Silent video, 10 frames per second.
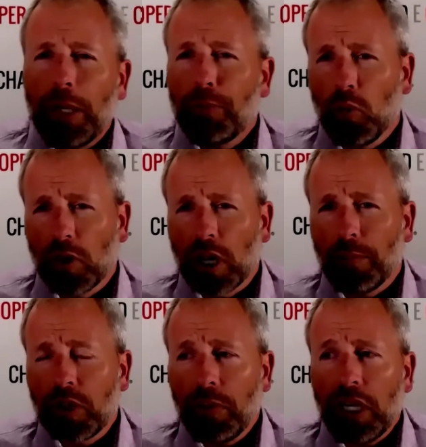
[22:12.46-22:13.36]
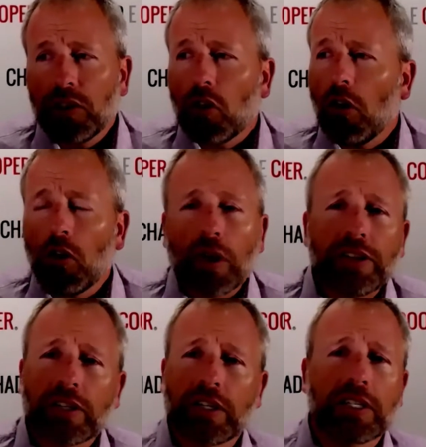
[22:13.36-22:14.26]
people will come to me and they're
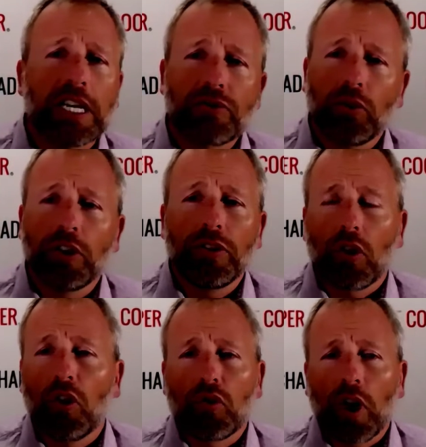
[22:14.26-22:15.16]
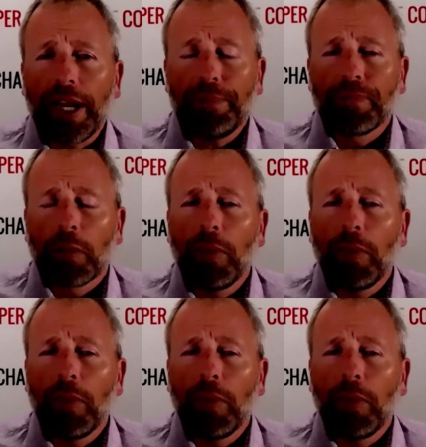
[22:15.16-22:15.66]
already successful in their own right,